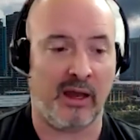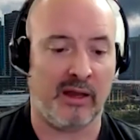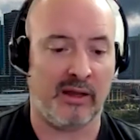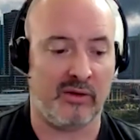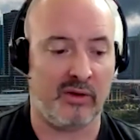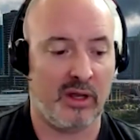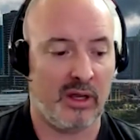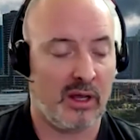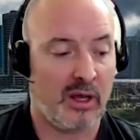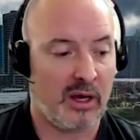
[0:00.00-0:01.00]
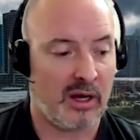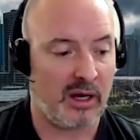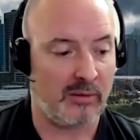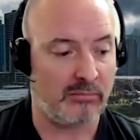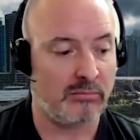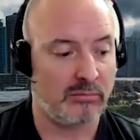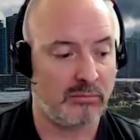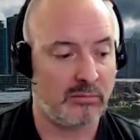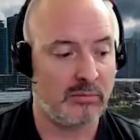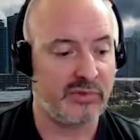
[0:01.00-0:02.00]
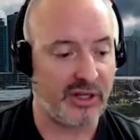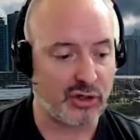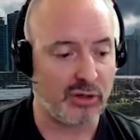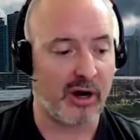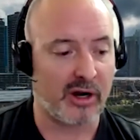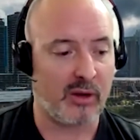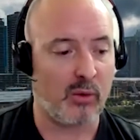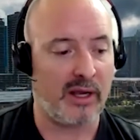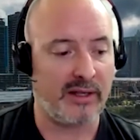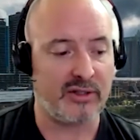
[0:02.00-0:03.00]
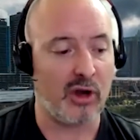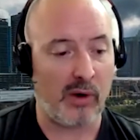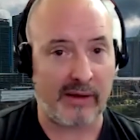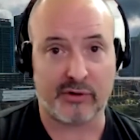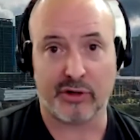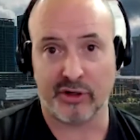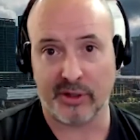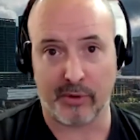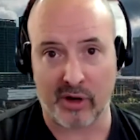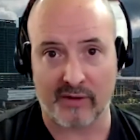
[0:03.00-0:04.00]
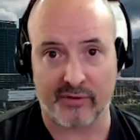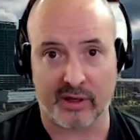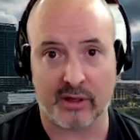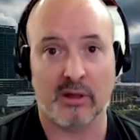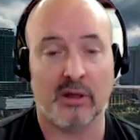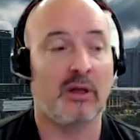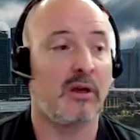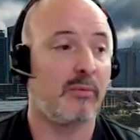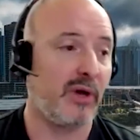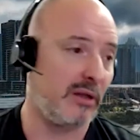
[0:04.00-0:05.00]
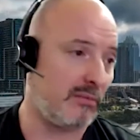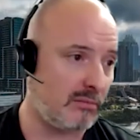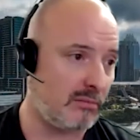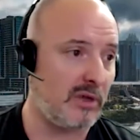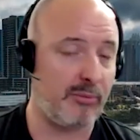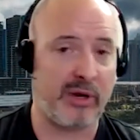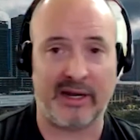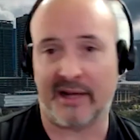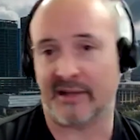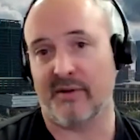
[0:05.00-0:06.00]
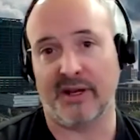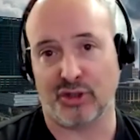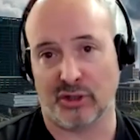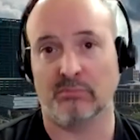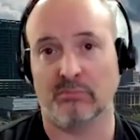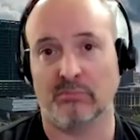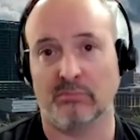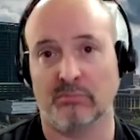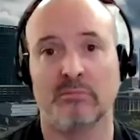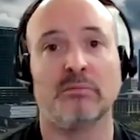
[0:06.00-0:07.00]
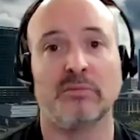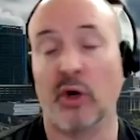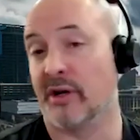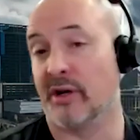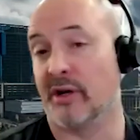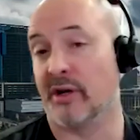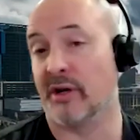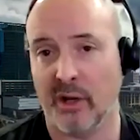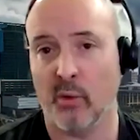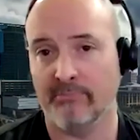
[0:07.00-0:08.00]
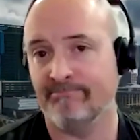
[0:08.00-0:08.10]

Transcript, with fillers: And um, digital marketing wise, go after your demographic, but in brand activation, don't exclude anyone.